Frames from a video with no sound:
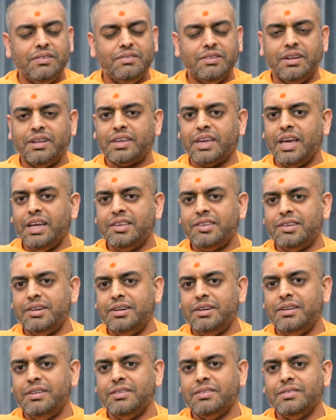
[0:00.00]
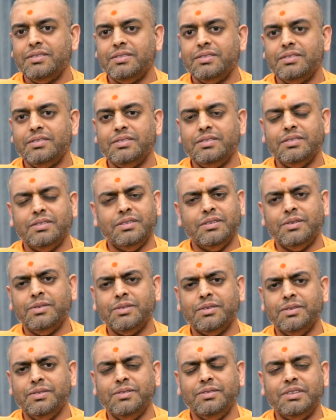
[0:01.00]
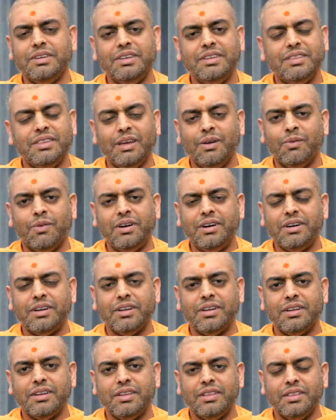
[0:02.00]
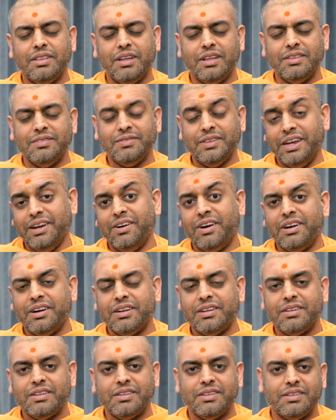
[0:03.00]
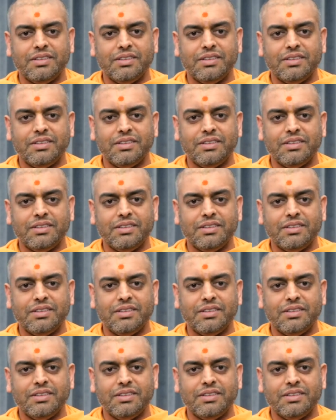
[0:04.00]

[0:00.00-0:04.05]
Janak answered, no, Guruji, they weren't. They aren't.